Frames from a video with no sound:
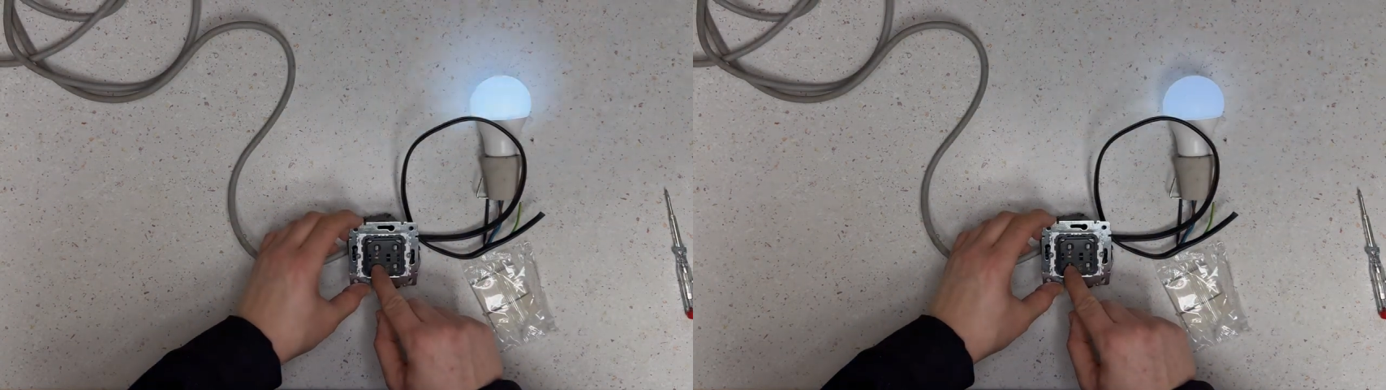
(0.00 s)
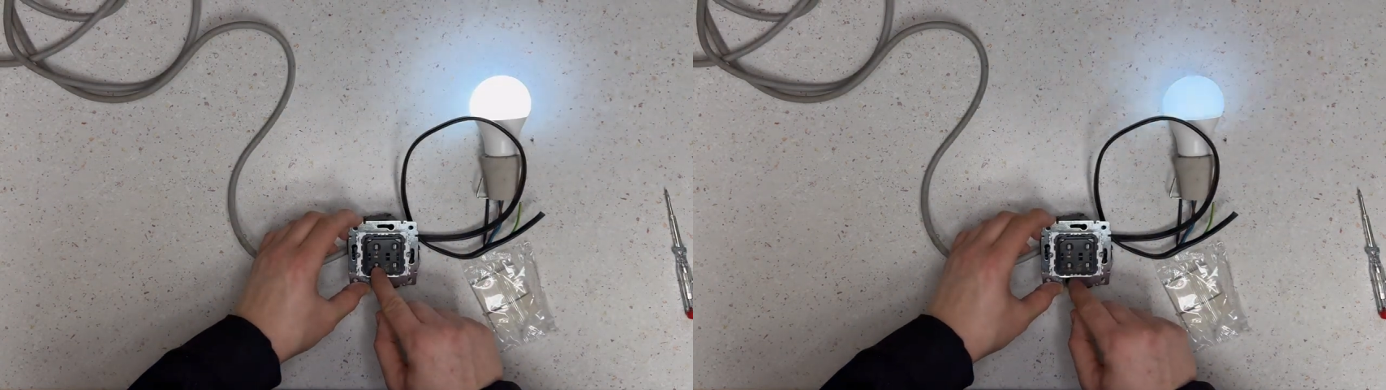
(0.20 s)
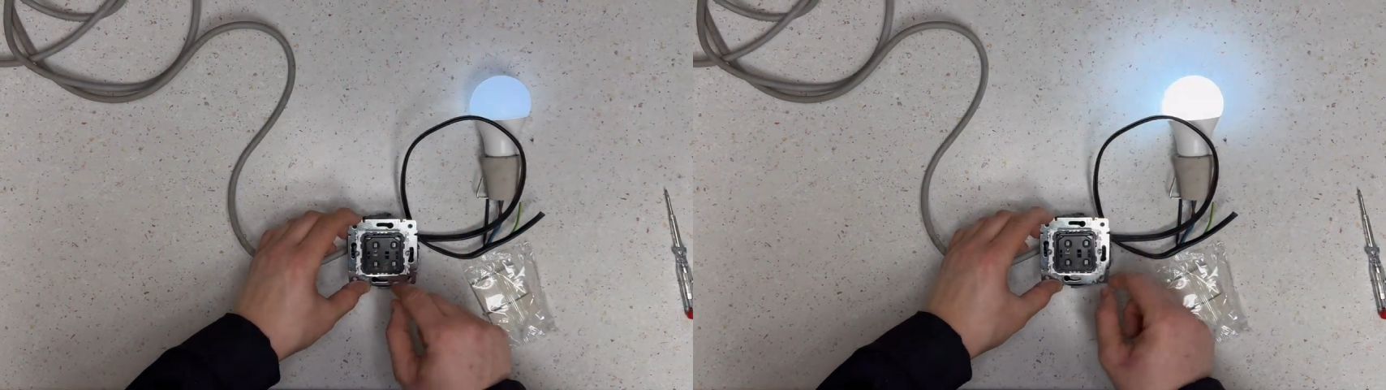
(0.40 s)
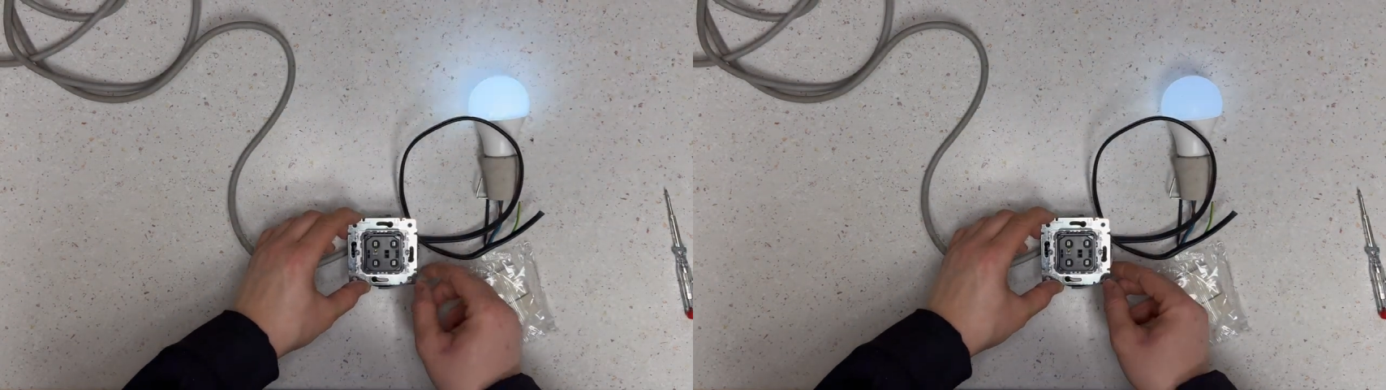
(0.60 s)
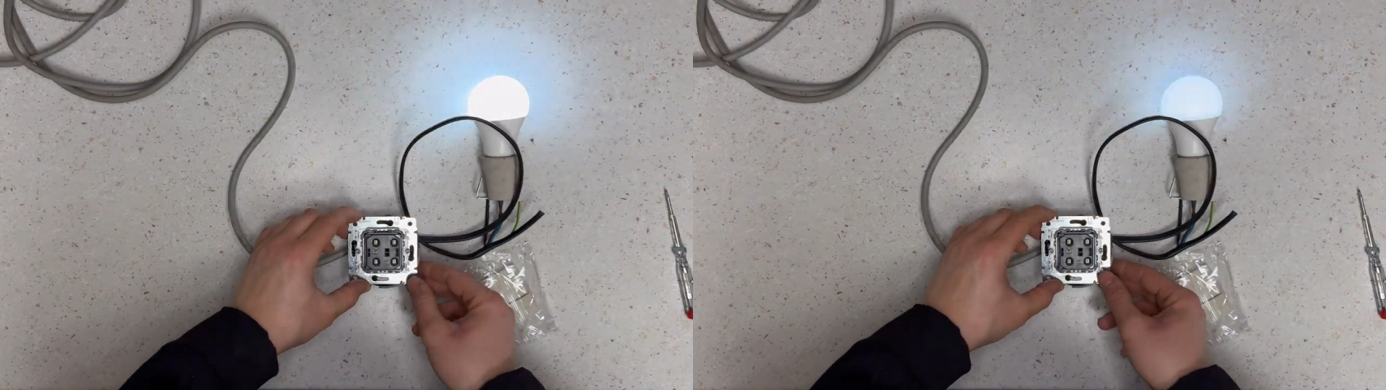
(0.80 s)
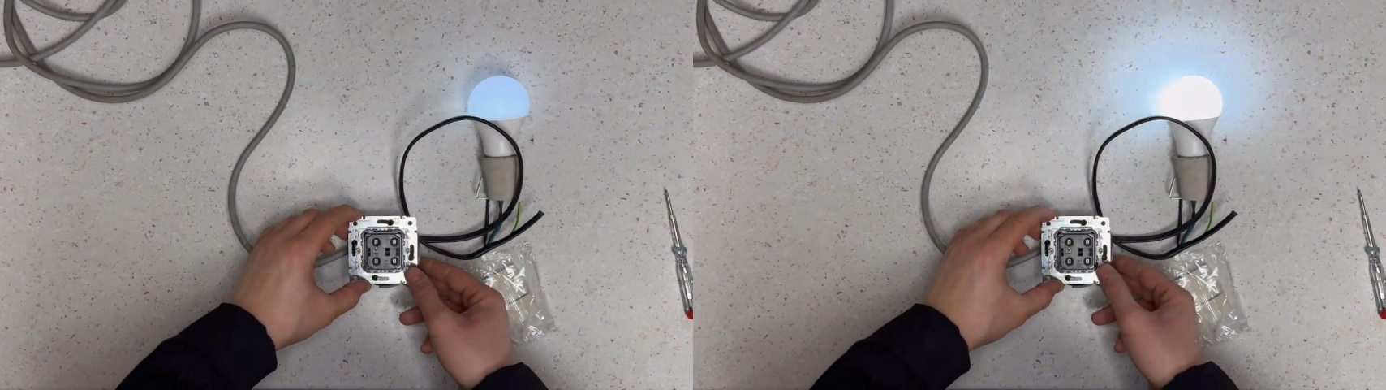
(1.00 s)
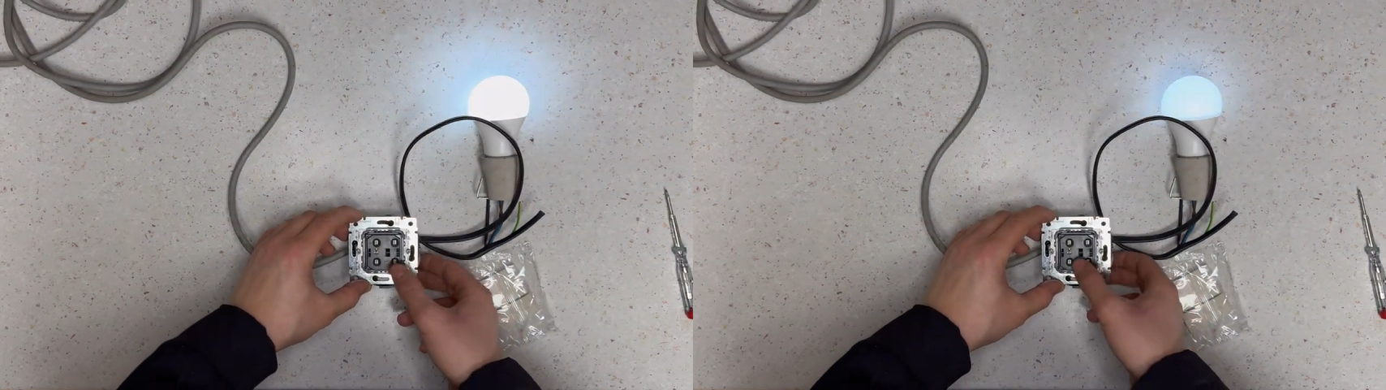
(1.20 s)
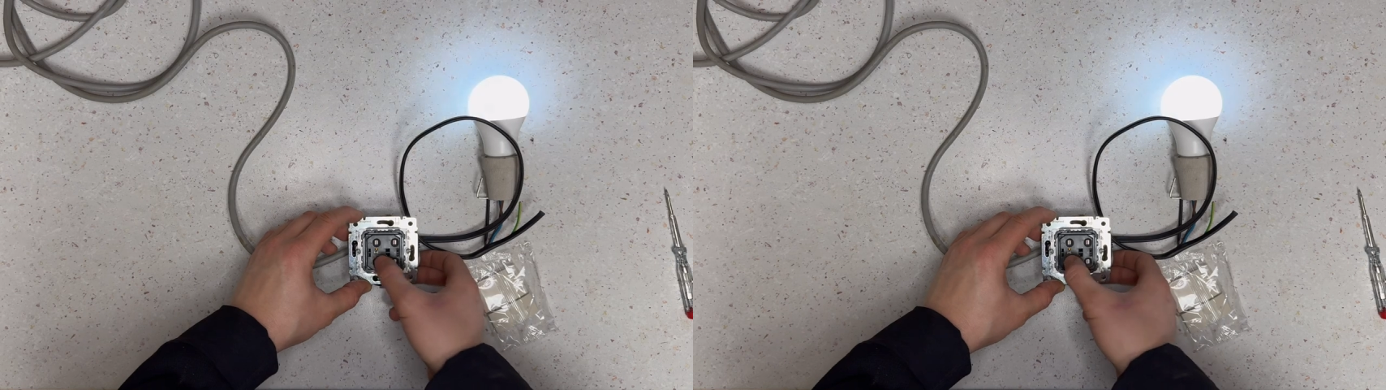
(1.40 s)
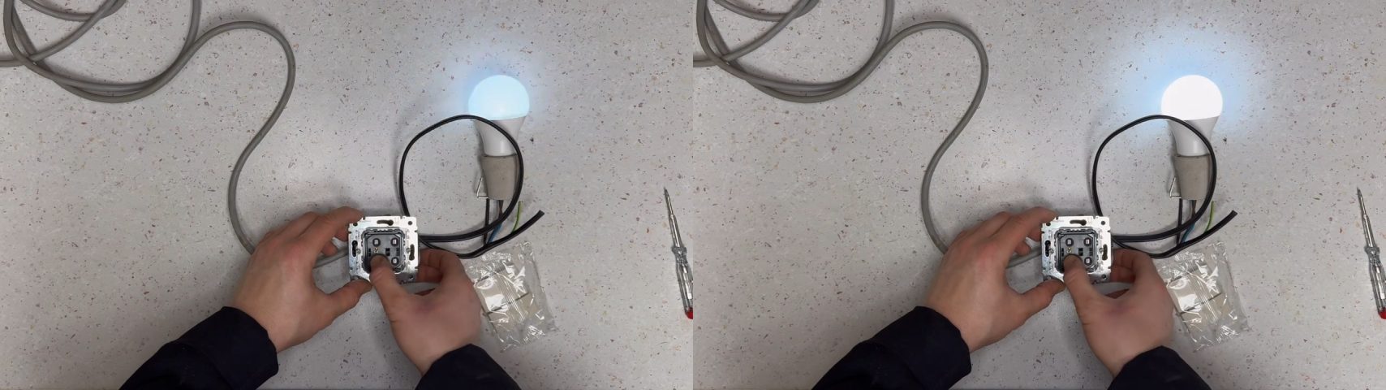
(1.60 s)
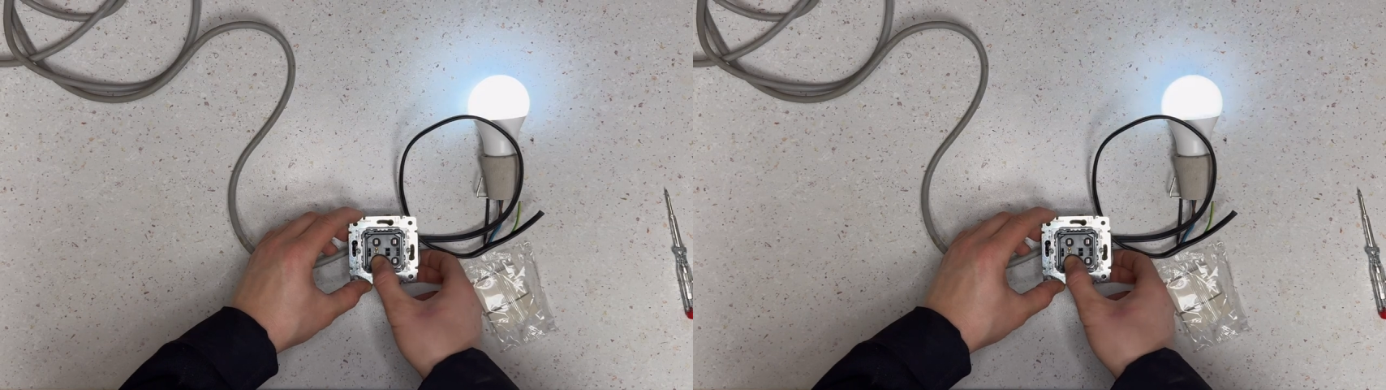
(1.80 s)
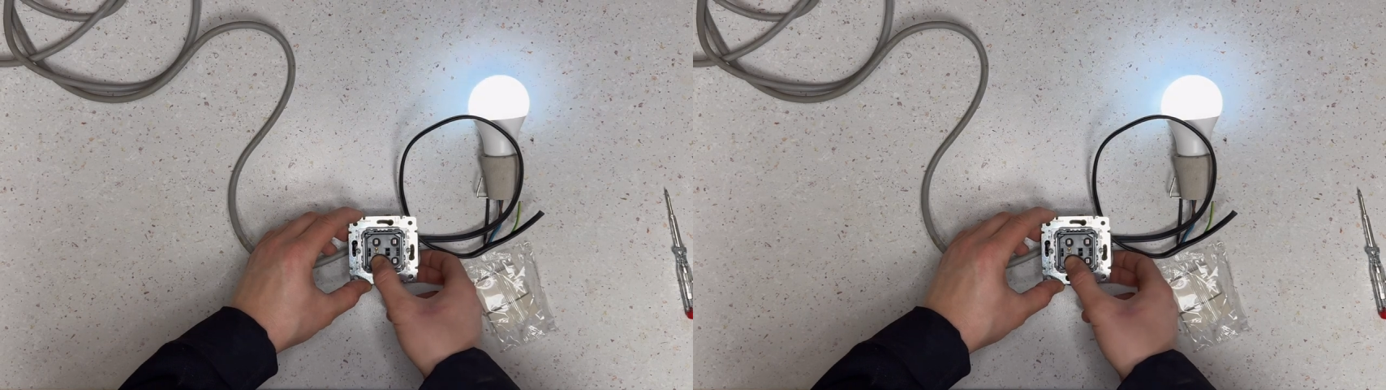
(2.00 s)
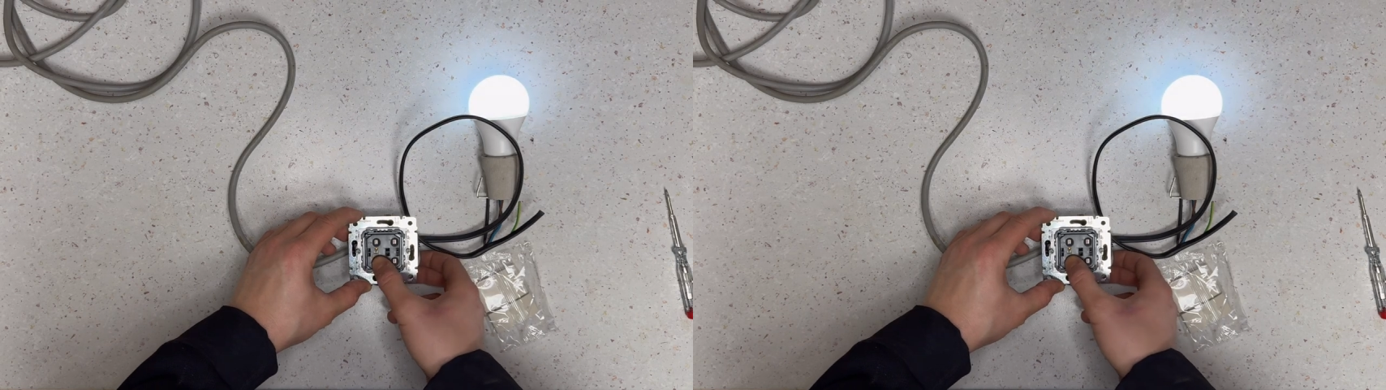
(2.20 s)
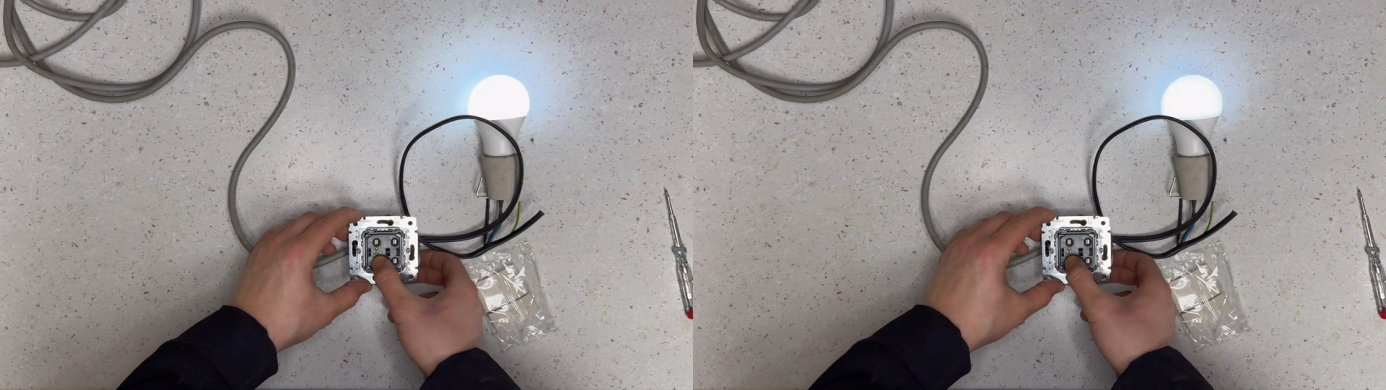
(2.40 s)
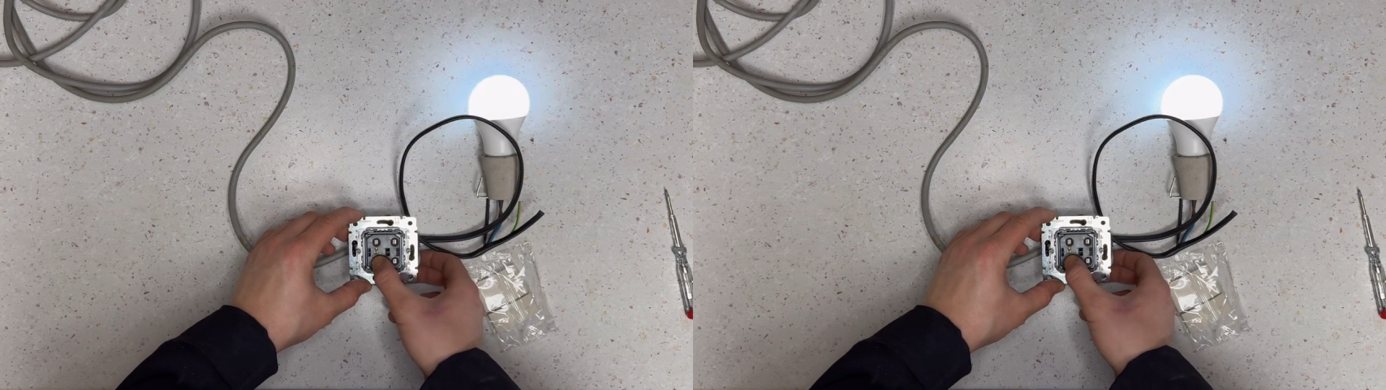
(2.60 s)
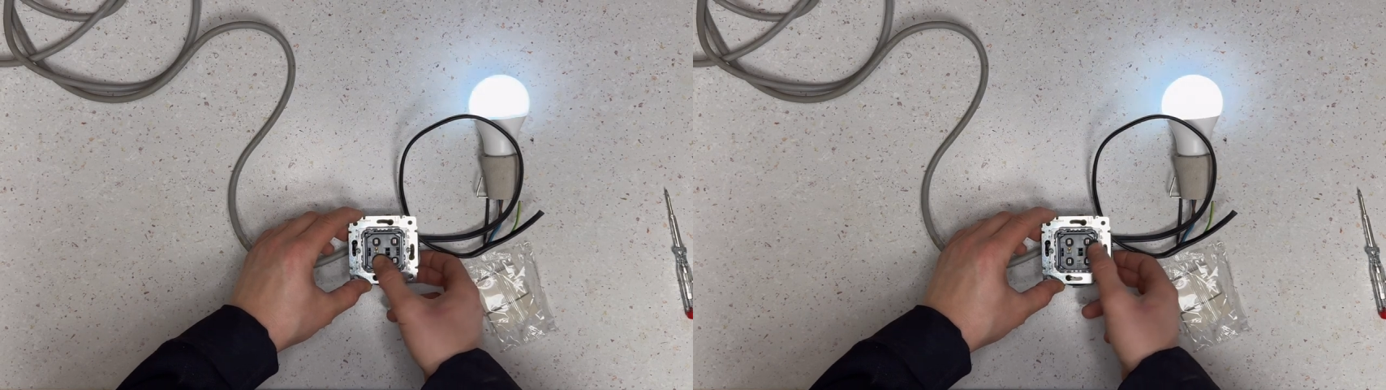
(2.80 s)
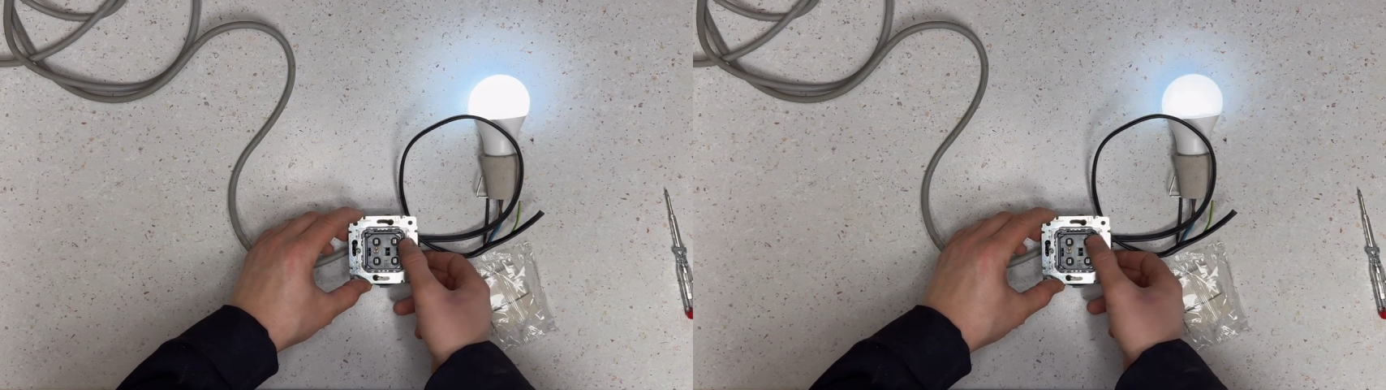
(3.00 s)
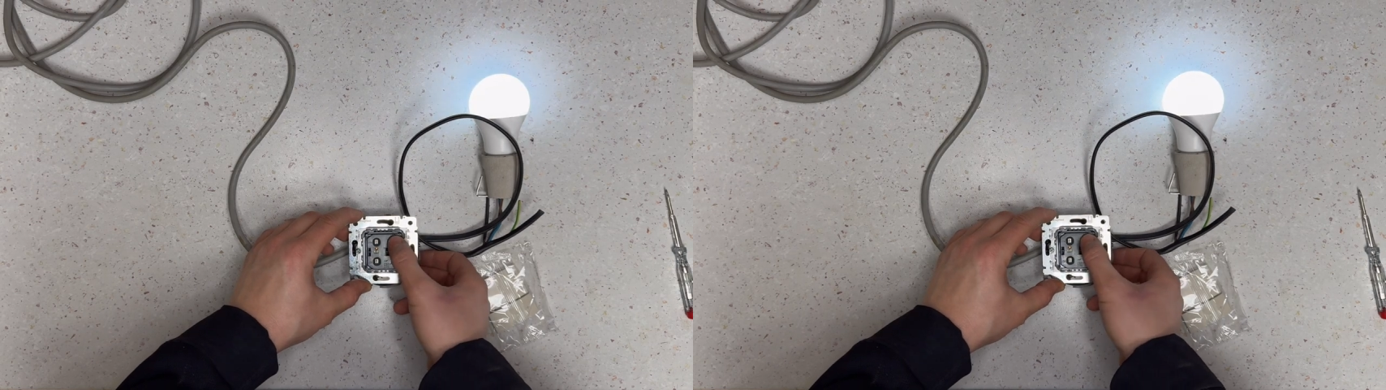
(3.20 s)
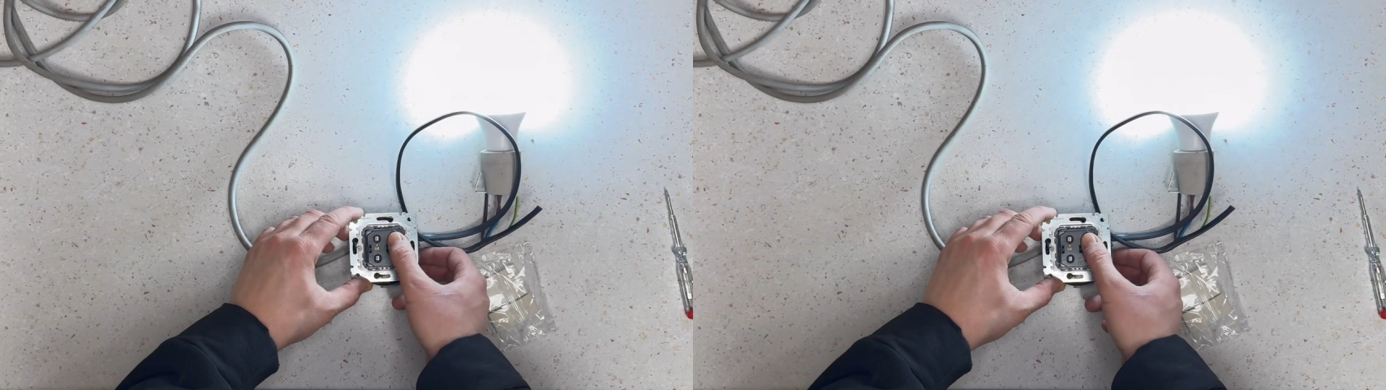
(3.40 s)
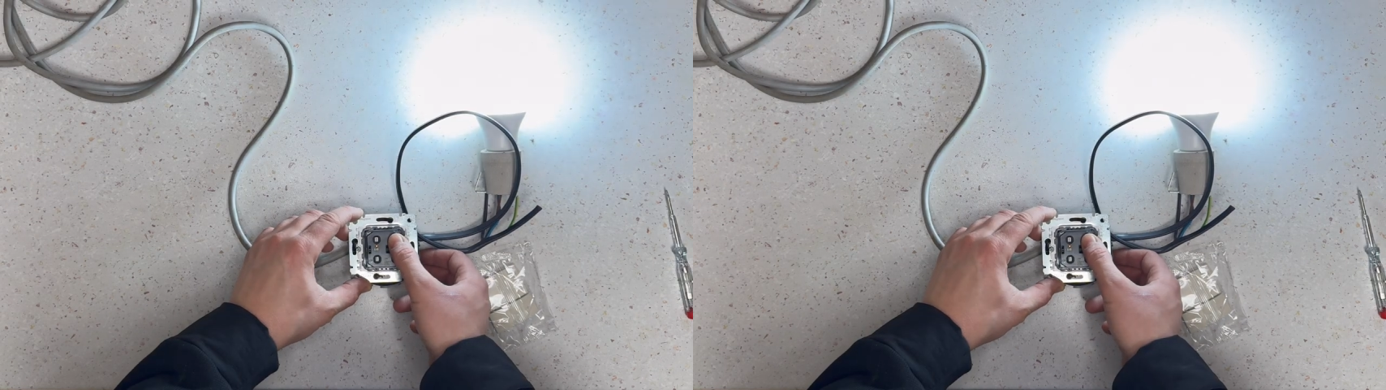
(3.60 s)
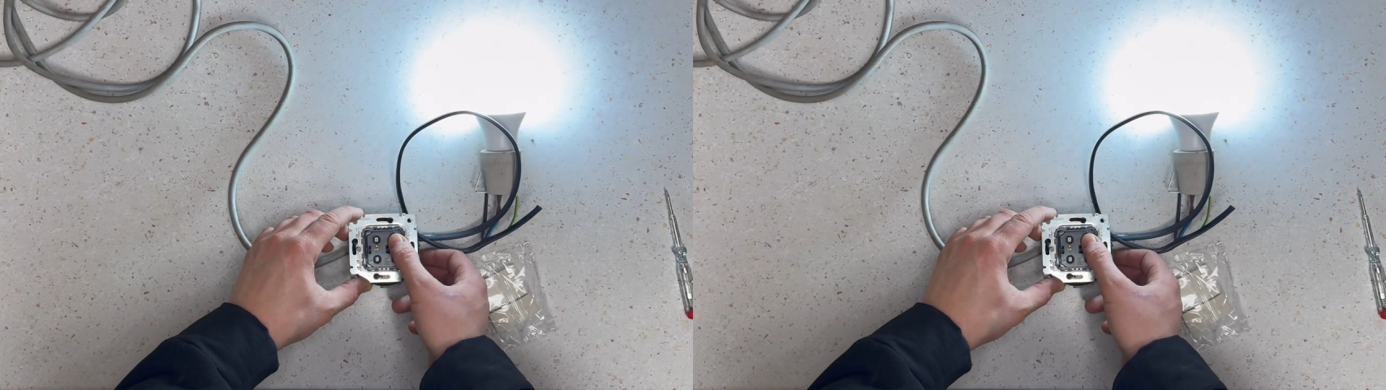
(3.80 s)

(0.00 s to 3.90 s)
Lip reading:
(no speaker visible)